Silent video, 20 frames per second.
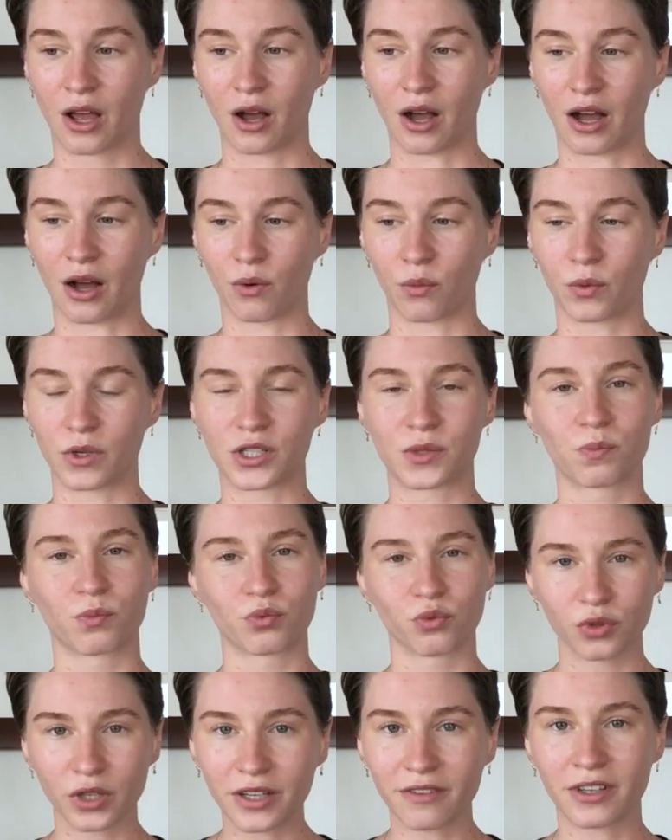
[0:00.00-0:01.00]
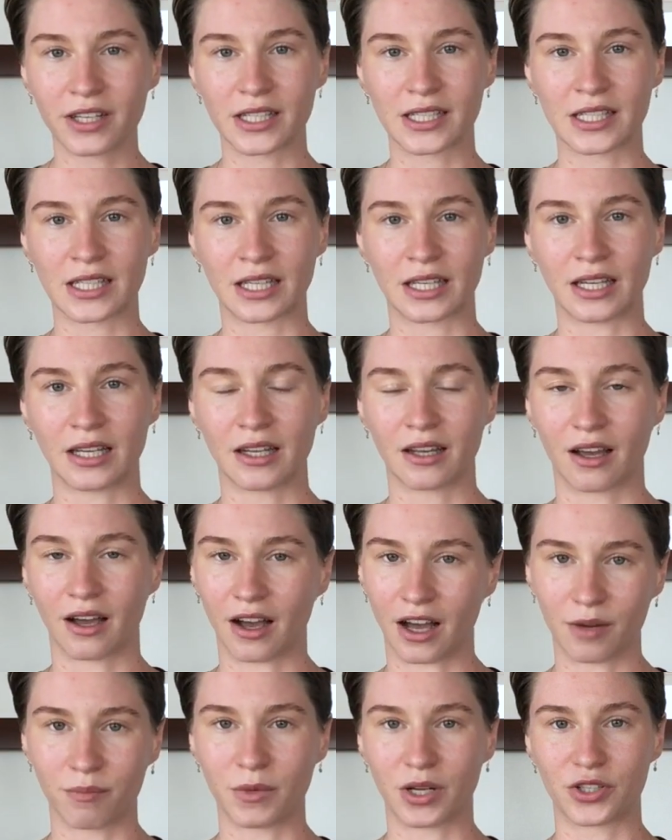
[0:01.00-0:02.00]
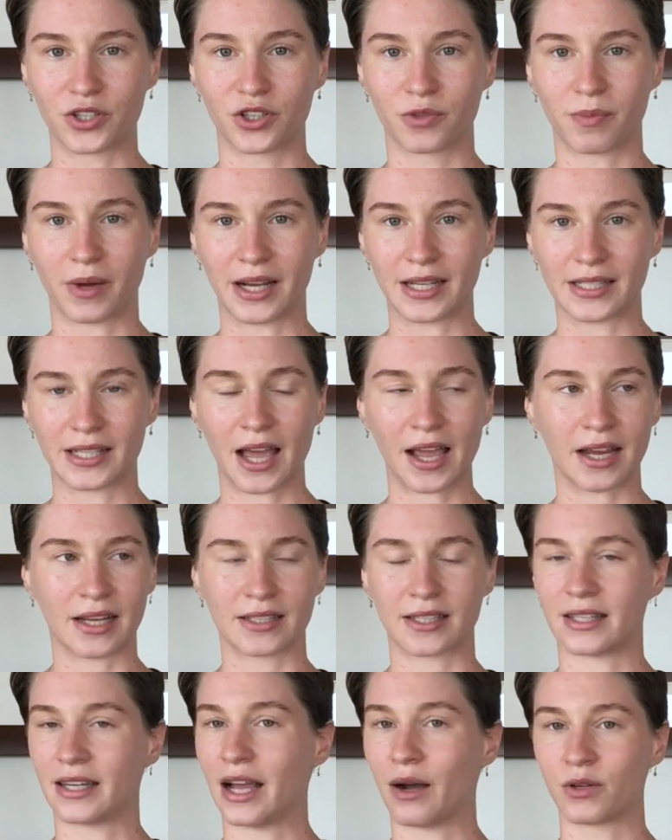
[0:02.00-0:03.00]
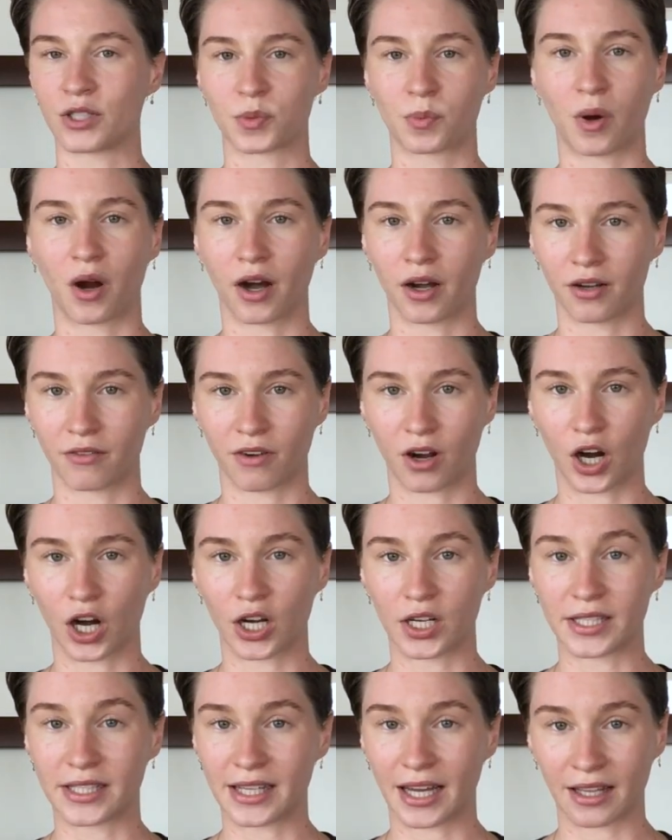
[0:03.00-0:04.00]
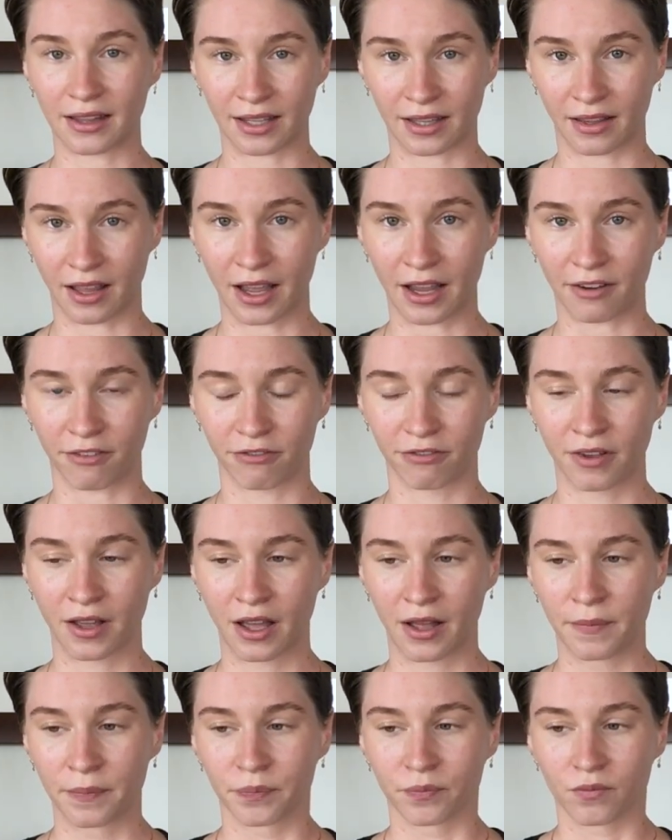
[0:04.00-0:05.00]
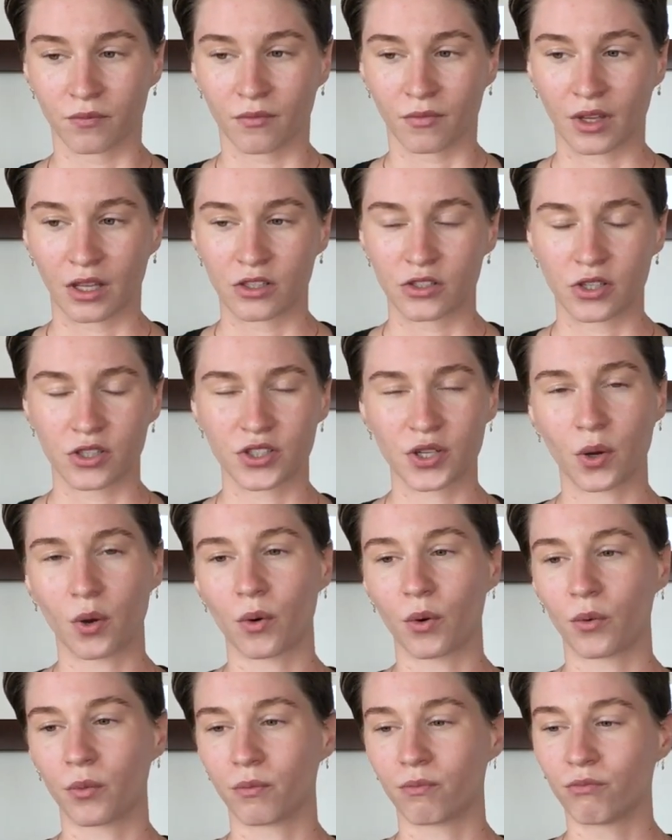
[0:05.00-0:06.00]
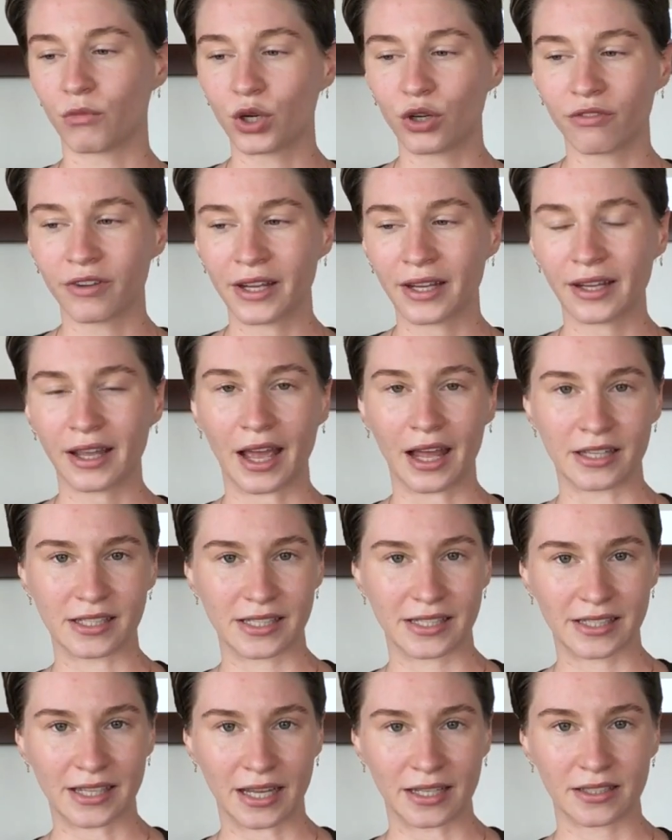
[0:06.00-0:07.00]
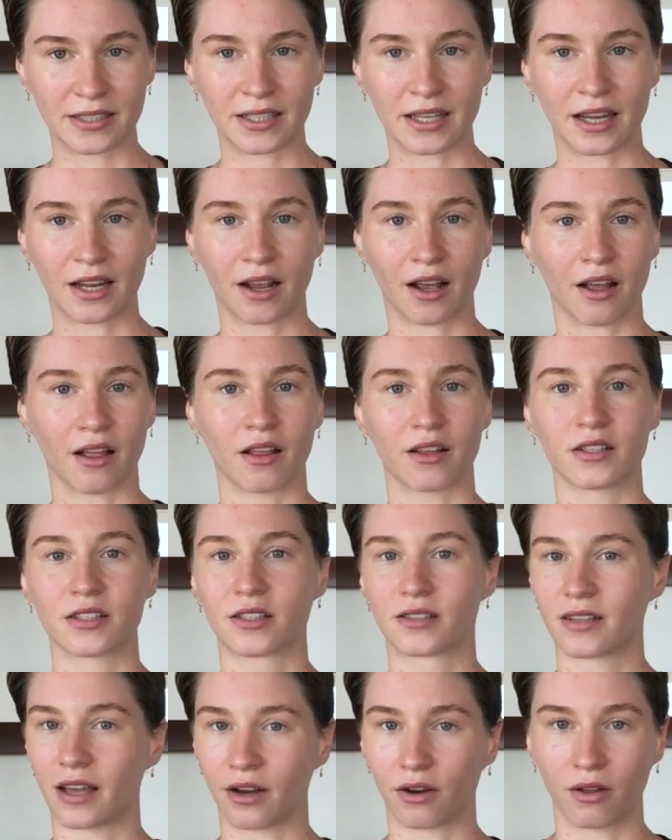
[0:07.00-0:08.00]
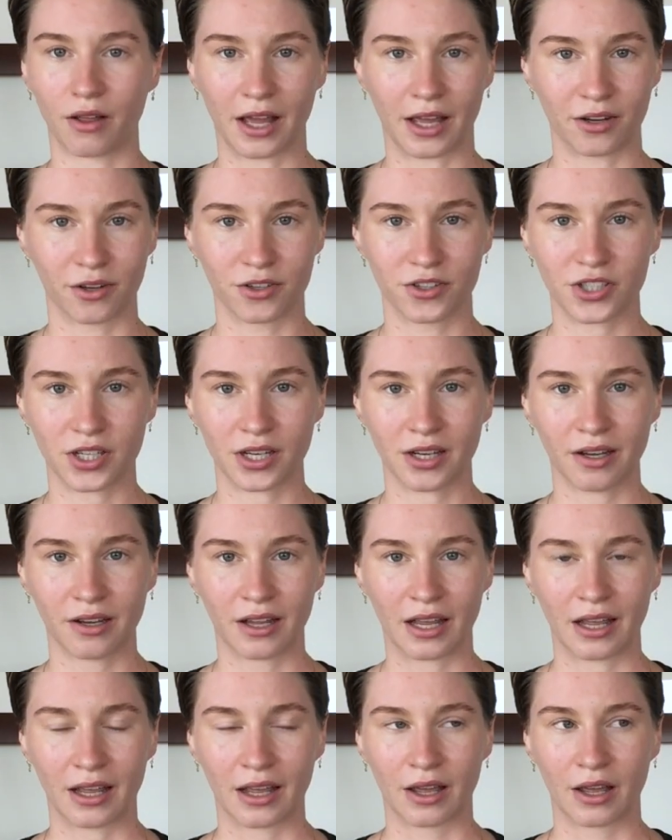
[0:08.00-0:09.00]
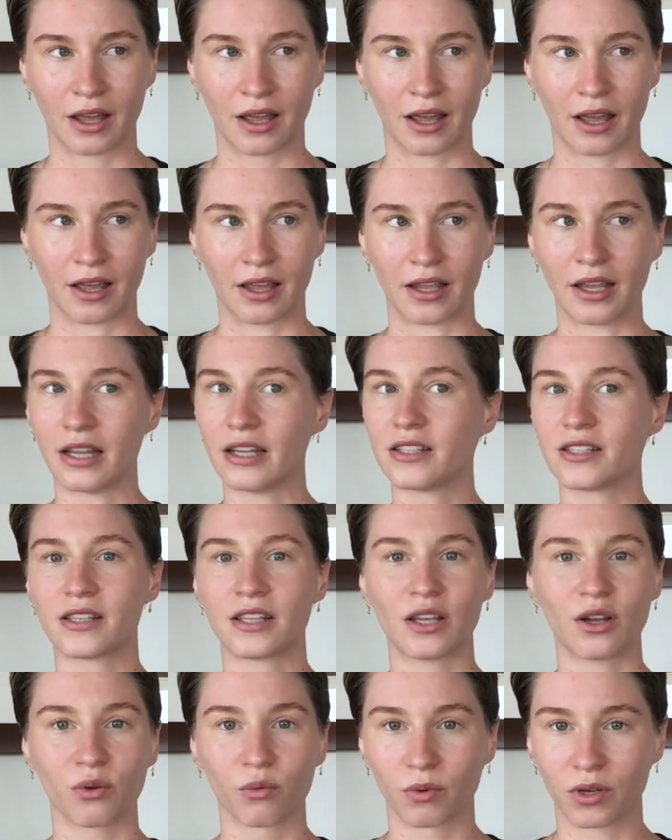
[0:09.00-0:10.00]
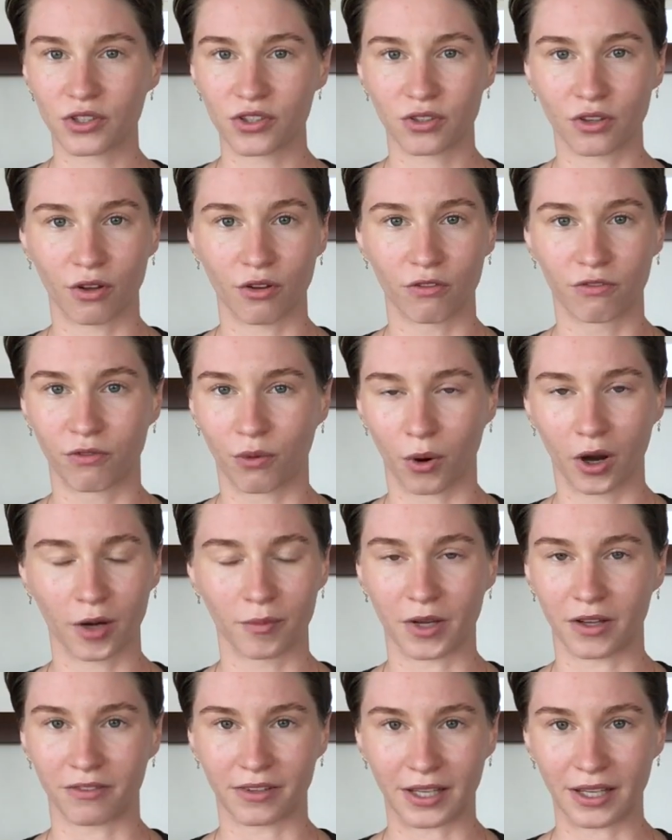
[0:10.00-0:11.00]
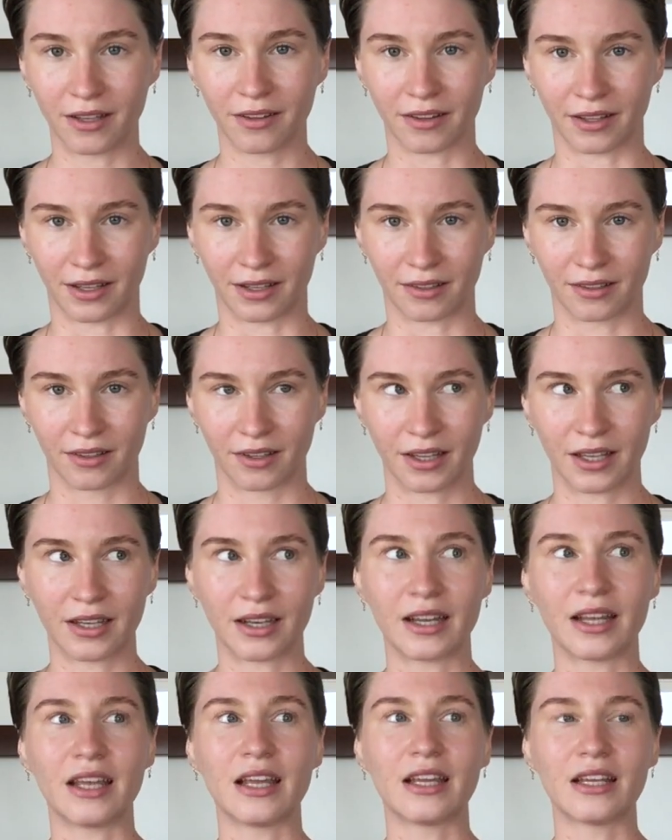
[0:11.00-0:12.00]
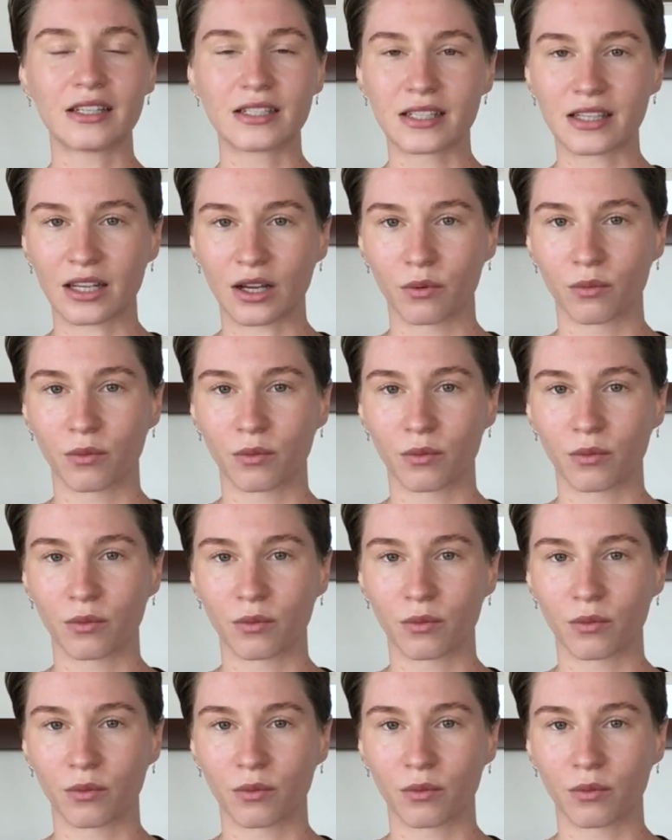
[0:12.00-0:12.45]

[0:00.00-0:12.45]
uh, was previously unmeasured by science and now it's part of our daily life. So, moving and sensing subtle energy is the original form of healing. It is the